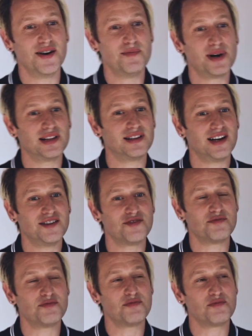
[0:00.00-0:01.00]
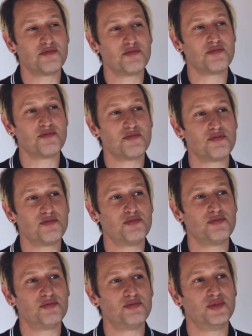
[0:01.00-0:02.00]
My life
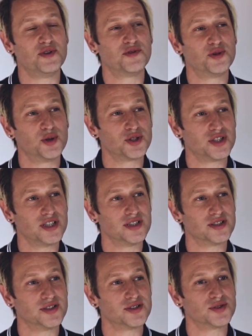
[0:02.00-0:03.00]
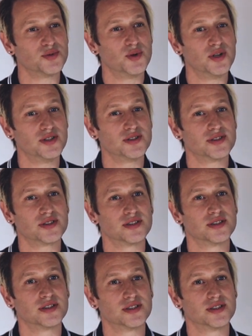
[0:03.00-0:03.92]
before Jesus was